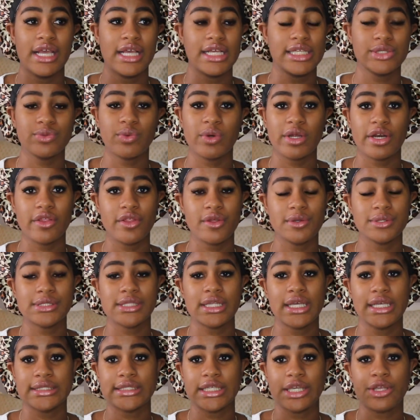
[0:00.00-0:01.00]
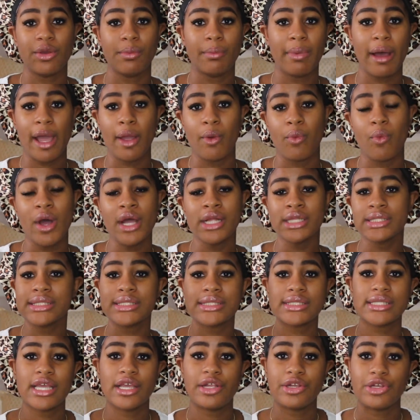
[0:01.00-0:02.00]
It's one of those things that you buy once
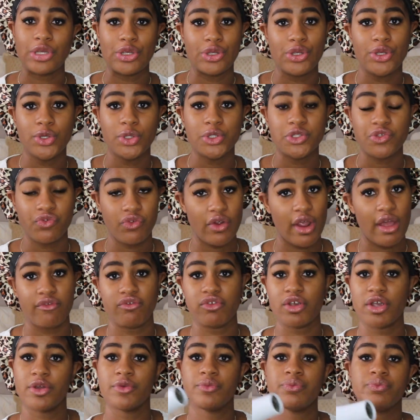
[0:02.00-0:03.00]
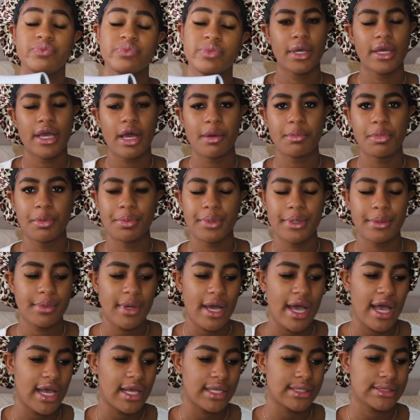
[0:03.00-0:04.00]
and you use forever. A couple people
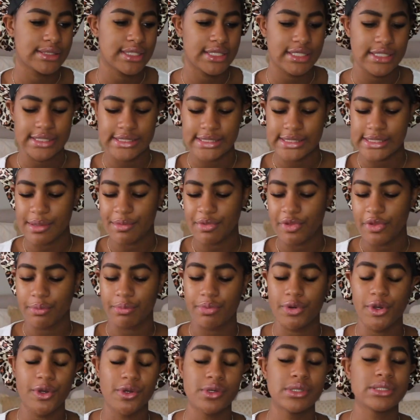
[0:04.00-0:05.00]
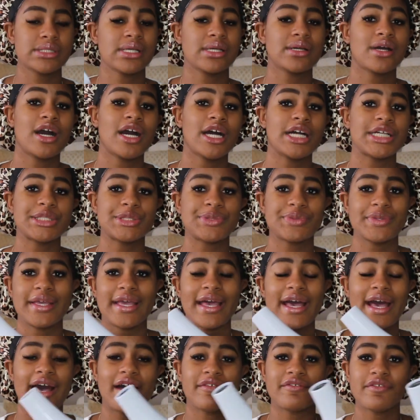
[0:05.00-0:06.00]
ask us some of the pros and cons we
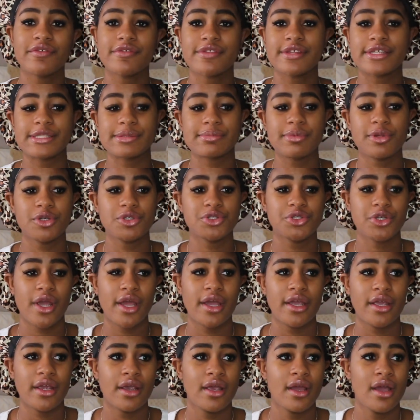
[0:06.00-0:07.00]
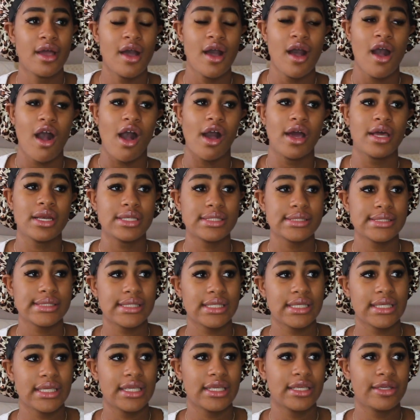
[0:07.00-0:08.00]
have of this blow dryer.
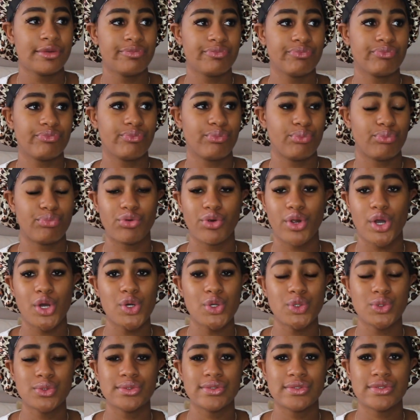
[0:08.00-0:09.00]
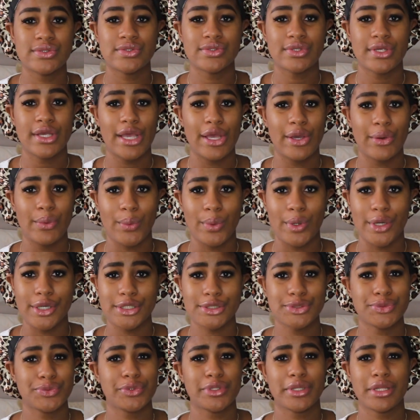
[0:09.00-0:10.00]
Honestly, pros, it
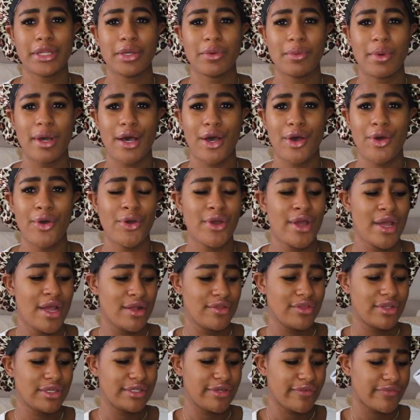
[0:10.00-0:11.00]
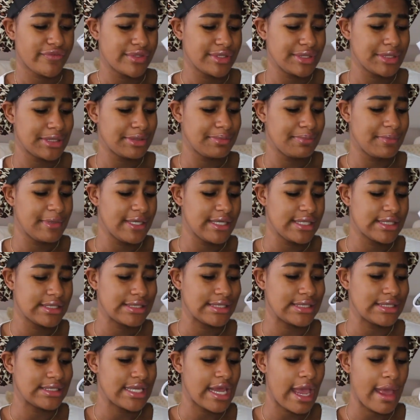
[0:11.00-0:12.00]
works really well. The different speeds
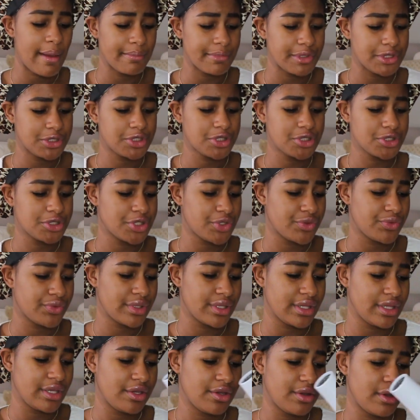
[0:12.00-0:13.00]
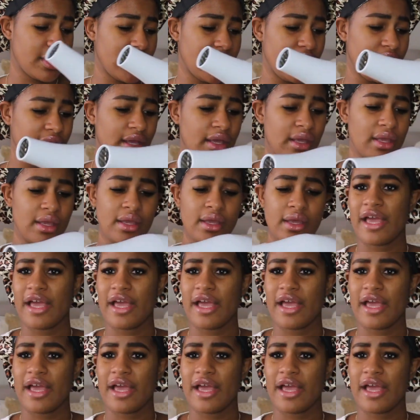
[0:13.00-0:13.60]
and temperatures are really great.